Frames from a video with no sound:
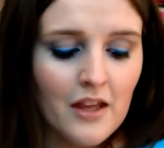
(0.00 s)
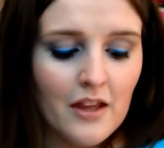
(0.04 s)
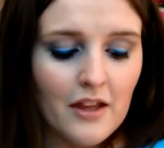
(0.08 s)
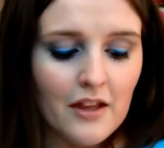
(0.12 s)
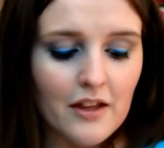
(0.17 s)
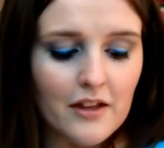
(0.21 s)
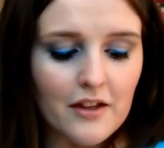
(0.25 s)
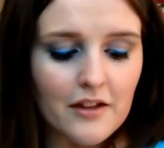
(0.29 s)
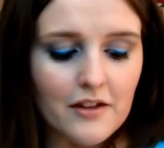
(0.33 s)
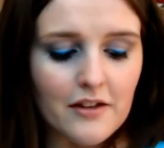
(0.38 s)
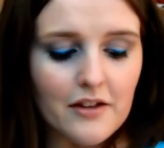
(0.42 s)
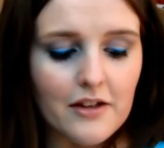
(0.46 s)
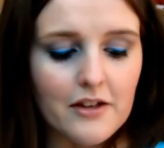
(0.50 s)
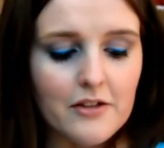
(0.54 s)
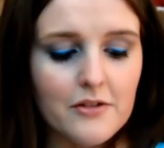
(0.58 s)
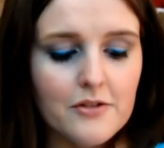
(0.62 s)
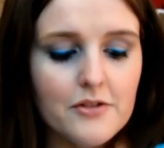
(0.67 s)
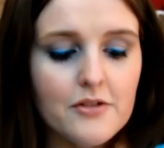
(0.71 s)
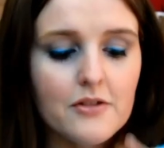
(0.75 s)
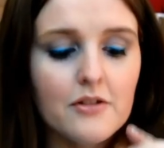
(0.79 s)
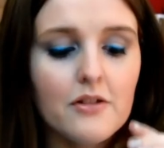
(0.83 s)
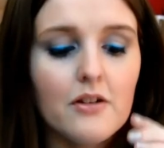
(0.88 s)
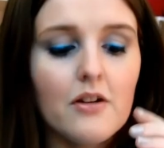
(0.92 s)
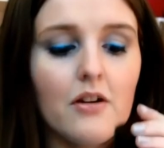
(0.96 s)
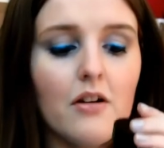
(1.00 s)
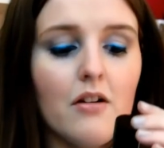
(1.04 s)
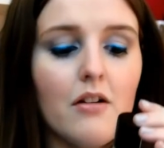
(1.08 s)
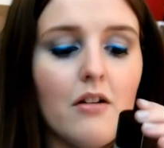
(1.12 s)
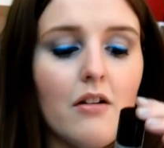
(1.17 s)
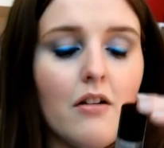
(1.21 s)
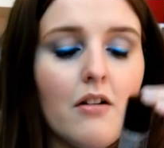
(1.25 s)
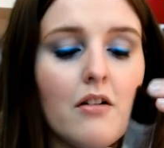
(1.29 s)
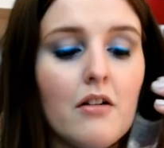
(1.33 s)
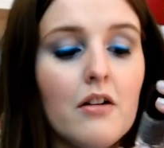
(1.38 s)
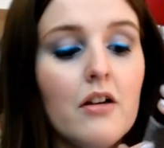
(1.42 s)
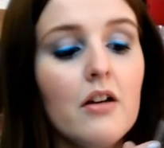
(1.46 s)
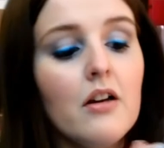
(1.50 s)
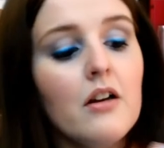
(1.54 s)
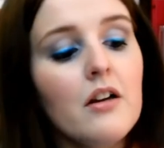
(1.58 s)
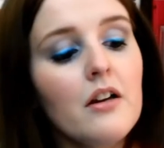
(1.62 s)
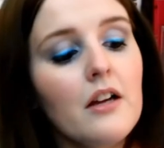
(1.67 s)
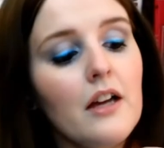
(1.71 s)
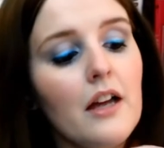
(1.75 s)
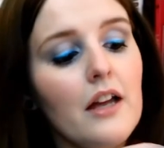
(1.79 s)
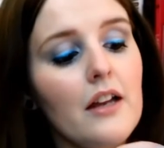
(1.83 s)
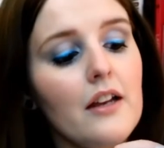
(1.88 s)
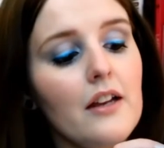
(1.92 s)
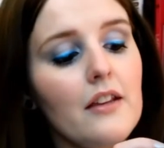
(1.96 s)
I also got
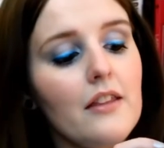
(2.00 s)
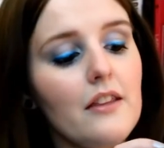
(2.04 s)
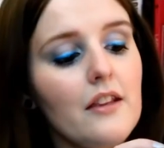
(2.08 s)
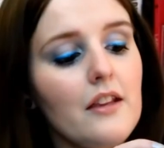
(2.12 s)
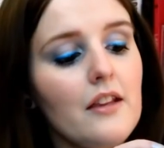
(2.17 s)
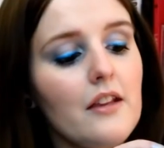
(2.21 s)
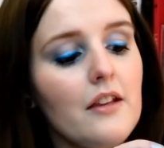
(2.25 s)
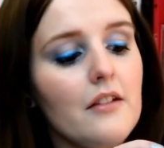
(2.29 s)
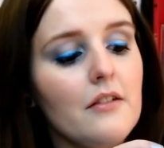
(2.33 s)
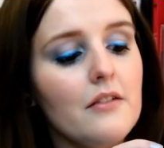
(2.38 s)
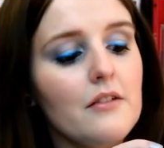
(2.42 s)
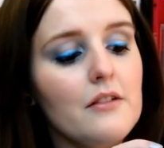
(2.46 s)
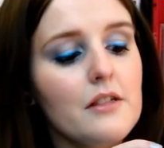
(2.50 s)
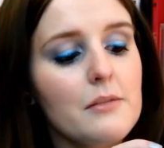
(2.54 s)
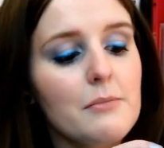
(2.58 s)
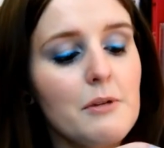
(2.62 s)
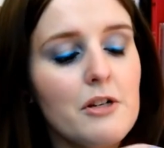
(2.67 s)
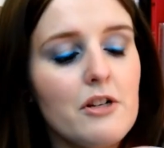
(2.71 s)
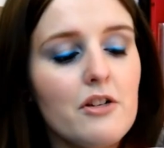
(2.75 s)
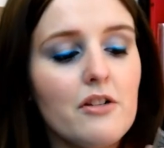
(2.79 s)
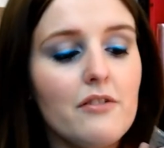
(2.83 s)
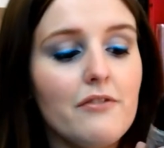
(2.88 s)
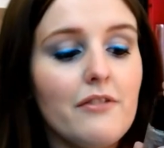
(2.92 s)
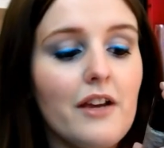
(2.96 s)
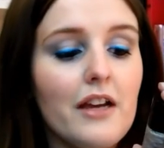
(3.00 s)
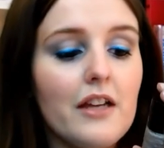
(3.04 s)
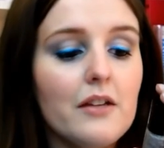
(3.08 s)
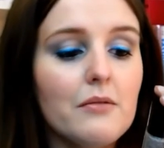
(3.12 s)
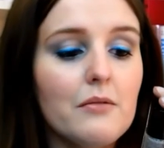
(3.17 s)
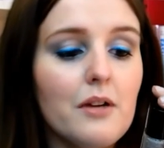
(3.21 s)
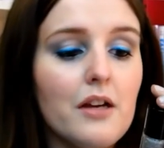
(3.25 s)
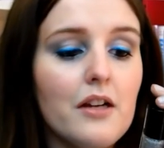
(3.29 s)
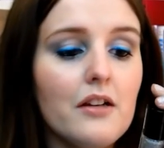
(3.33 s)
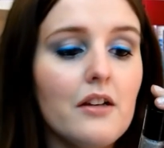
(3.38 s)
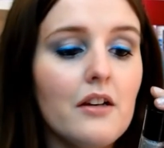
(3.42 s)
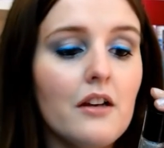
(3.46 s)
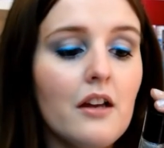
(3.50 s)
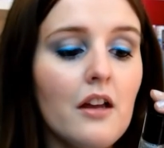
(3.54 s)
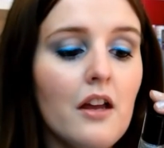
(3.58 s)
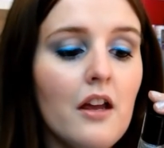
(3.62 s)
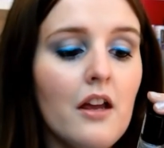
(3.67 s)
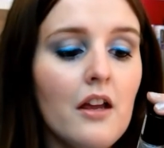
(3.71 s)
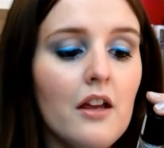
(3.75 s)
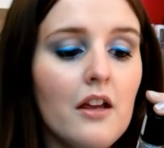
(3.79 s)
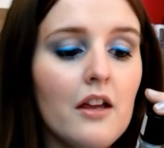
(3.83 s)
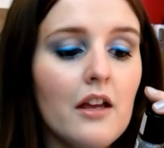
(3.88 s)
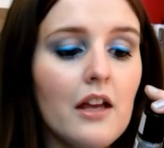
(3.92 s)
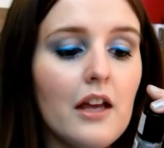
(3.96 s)
another special effect one,
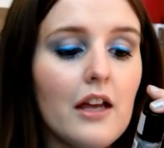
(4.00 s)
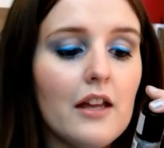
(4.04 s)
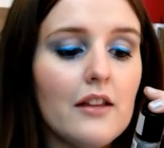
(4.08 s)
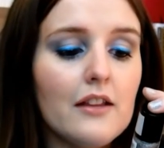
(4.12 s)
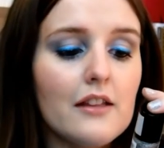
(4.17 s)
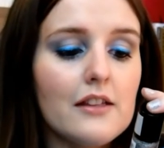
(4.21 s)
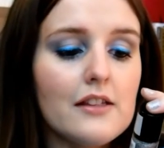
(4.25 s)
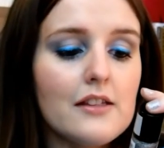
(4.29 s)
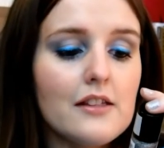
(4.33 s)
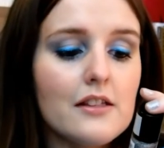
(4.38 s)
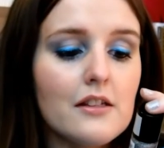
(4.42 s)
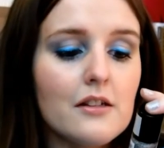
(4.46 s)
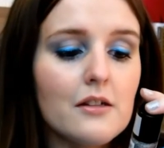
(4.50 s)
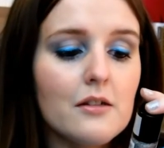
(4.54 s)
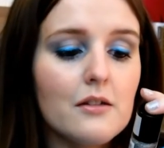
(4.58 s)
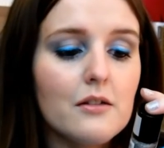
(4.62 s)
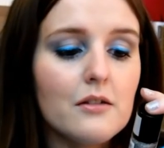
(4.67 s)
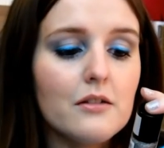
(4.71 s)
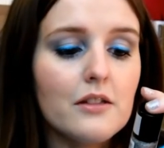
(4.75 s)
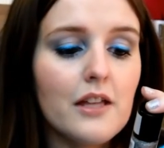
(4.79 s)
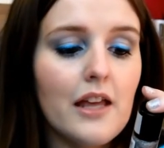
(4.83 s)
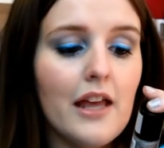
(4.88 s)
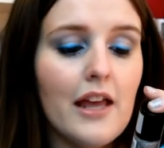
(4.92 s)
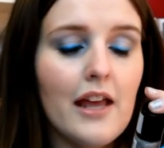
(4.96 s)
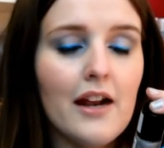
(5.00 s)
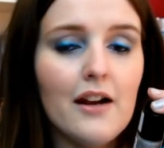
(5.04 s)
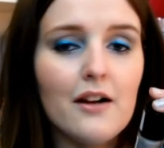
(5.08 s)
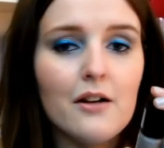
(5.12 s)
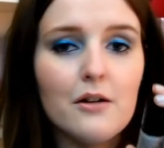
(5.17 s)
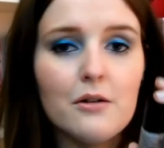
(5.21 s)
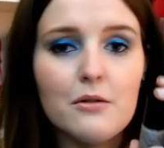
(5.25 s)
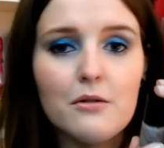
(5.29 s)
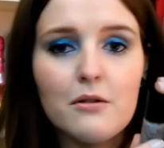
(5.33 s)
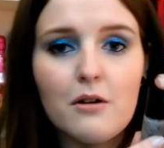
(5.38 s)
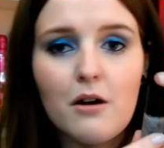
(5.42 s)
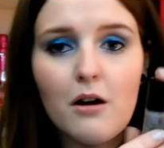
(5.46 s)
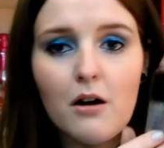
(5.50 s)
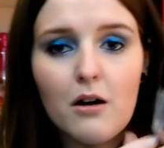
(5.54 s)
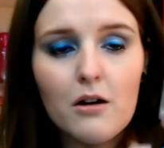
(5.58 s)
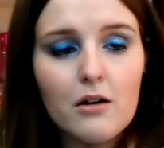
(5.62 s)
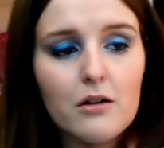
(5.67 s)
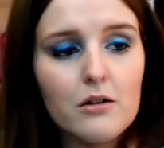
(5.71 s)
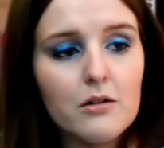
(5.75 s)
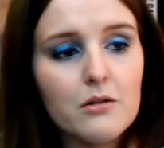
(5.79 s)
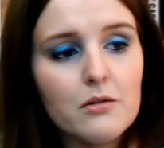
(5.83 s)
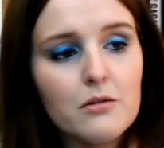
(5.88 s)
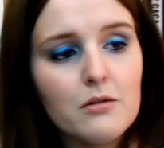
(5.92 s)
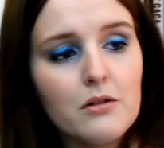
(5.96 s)
and this is called Hello
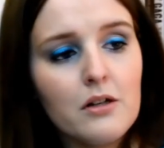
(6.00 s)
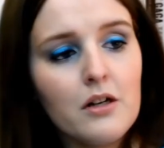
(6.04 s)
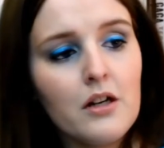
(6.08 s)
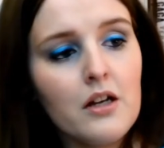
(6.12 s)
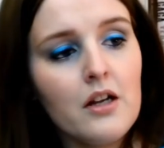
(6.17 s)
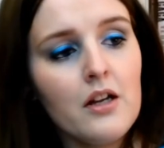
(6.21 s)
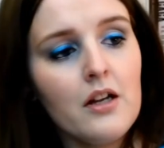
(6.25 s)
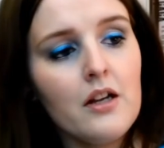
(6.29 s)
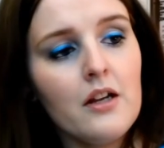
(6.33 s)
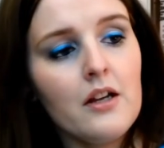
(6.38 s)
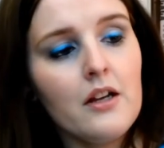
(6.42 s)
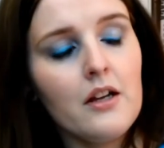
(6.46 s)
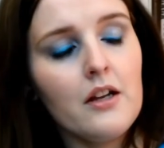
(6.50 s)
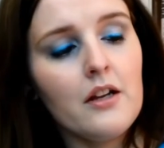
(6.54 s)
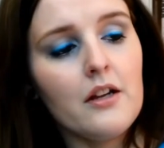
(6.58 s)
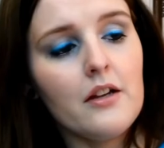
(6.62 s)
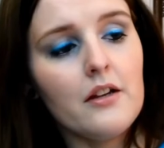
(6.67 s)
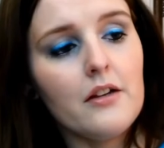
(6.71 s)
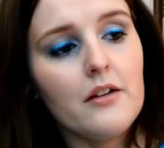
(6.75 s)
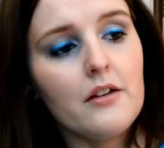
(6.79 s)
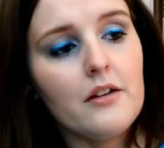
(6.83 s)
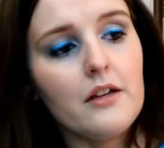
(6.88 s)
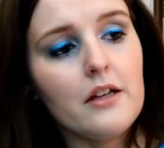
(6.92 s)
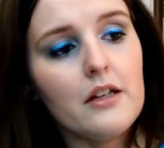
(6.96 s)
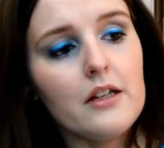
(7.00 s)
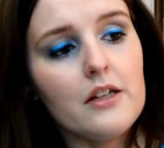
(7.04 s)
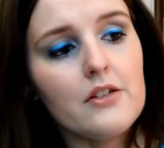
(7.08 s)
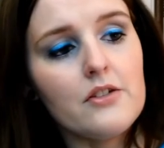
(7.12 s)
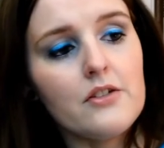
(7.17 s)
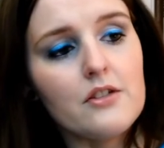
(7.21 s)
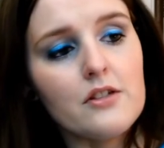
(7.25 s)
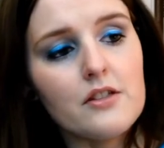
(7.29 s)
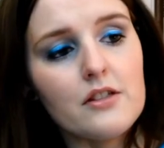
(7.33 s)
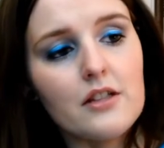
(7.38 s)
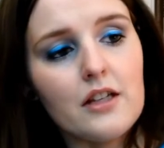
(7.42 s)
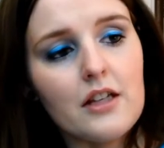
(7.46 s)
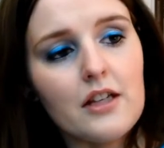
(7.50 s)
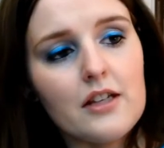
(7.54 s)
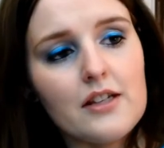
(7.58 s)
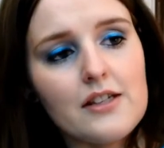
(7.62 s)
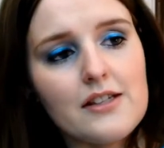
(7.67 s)
Hollow, and it's just like a